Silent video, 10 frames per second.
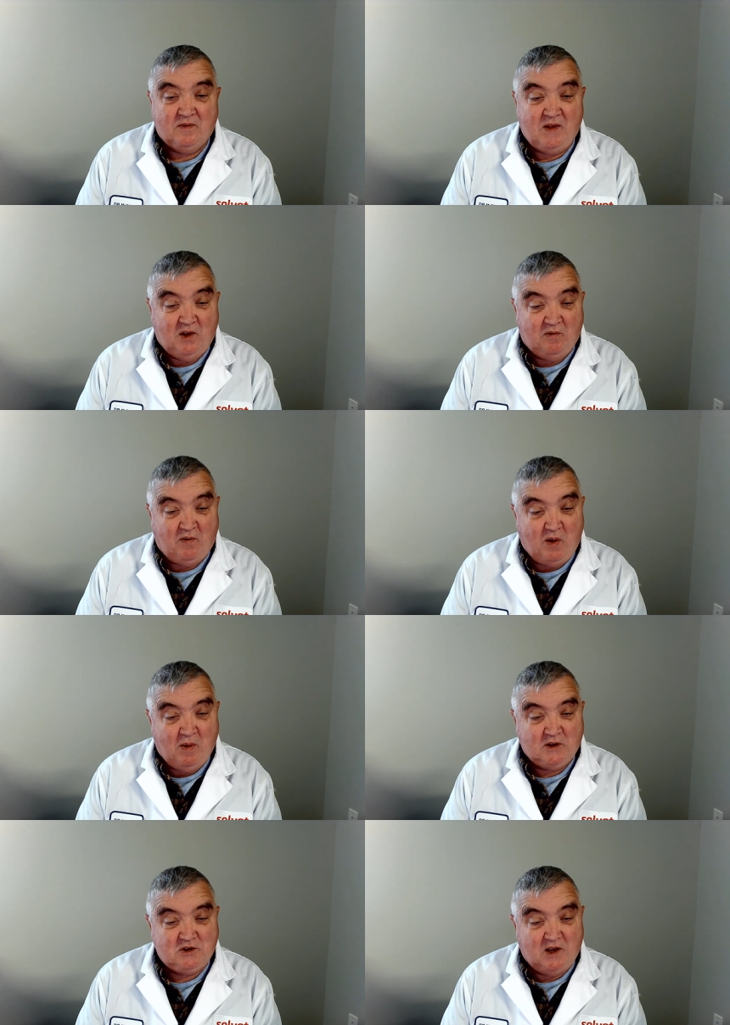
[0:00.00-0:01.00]
Thank you very
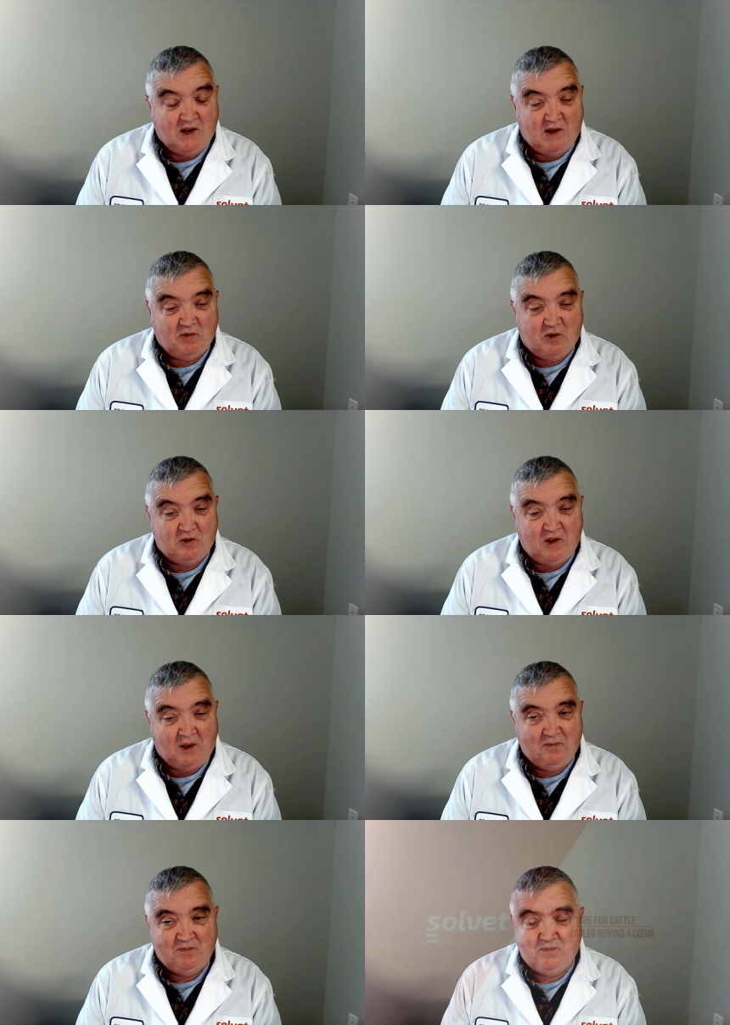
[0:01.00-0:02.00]
much and have a good day.